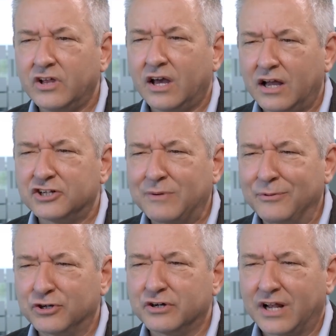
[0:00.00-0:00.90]
Yeah, and it's
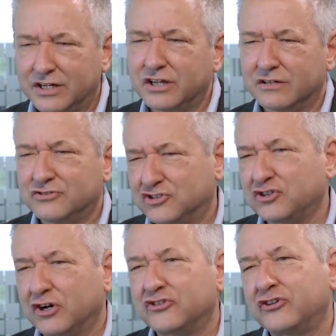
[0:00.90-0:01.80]
probably a good idea to
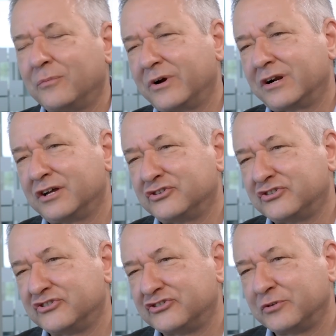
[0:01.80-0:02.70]
start somewhere to,
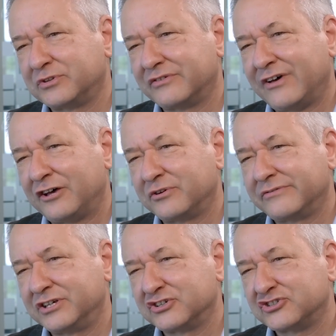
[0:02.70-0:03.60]
to see what the value of
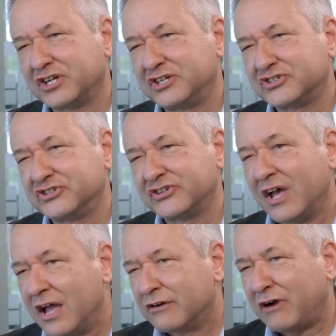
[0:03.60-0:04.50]
the exchange is.
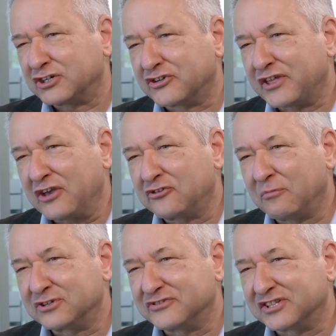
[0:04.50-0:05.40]
Roger, thanks so much for